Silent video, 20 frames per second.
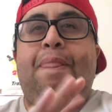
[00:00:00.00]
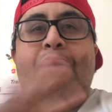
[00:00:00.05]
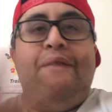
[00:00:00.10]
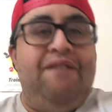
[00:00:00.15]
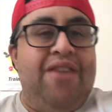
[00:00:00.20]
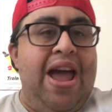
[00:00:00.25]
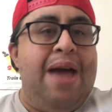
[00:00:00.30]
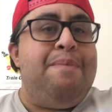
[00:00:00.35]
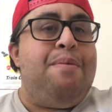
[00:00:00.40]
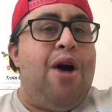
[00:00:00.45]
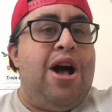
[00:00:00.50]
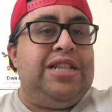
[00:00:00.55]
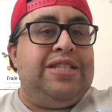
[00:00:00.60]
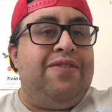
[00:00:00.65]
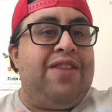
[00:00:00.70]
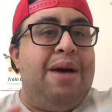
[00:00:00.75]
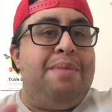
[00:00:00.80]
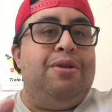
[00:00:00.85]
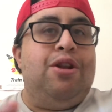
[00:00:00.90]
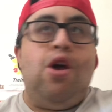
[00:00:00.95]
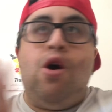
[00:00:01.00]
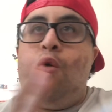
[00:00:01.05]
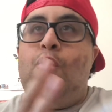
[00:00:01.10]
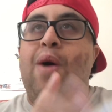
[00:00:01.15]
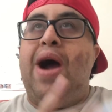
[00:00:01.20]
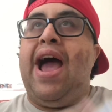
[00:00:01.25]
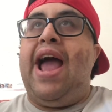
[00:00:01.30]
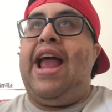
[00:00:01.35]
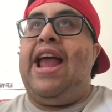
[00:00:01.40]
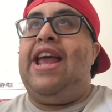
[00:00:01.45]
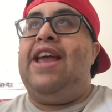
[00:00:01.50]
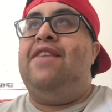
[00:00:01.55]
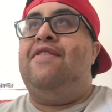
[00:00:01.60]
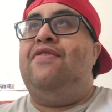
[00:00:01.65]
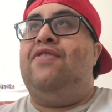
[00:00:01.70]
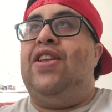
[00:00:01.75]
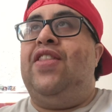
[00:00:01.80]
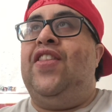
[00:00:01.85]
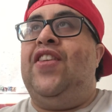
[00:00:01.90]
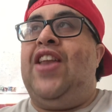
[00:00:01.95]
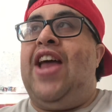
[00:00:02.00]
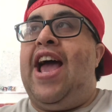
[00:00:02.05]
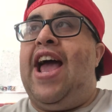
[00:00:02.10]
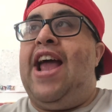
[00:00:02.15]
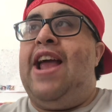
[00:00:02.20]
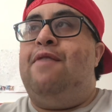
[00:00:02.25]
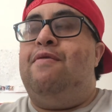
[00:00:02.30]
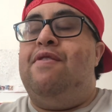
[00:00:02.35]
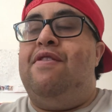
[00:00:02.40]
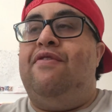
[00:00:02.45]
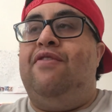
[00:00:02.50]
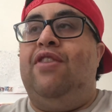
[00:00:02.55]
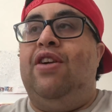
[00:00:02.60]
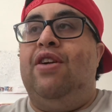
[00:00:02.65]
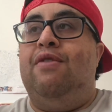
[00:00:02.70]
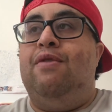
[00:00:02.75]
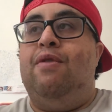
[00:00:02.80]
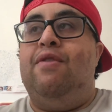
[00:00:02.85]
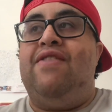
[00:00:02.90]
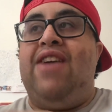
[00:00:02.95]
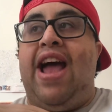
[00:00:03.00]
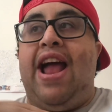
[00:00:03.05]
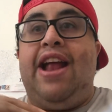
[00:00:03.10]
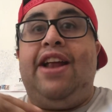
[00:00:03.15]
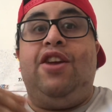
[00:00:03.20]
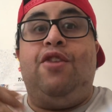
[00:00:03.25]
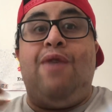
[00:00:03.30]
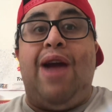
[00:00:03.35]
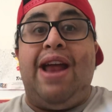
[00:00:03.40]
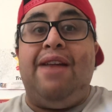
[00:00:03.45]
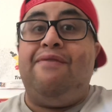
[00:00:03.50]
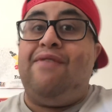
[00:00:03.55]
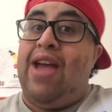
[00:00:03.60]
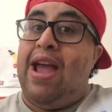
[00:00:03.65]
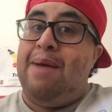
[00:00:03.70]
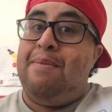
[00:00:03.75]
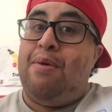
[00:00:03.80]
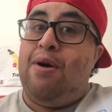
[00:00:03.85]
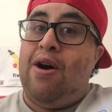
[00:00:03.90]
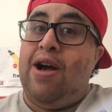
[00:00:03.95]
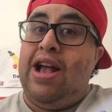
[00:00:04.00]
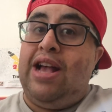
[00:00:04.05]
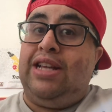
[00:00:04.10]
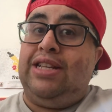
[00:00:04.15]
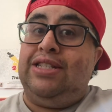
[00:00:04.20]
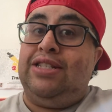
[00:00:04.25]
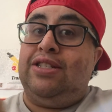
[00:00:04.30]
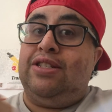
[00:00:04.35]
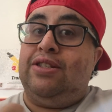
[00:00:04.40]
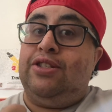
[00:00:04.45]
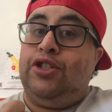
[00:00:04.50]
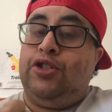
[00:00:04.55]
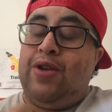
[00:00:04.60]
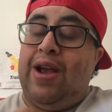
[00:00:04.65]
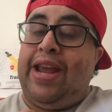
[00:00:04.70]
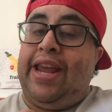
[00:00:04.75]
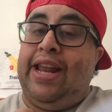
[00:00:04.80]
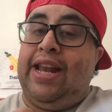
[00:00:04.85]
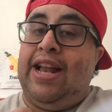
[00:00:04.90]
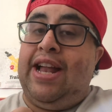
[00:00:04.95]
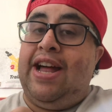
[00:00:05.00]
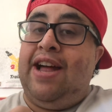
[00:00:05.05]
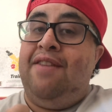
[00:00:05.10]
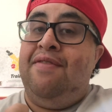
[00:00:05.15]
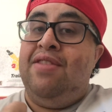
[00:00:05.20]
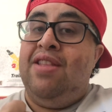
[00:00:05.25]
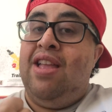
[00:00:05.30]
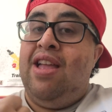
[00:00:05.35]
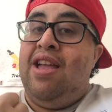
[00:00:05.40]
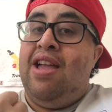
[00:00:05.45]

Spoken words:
Vampires have come a long way in the day. We've had great vampires, Dracula,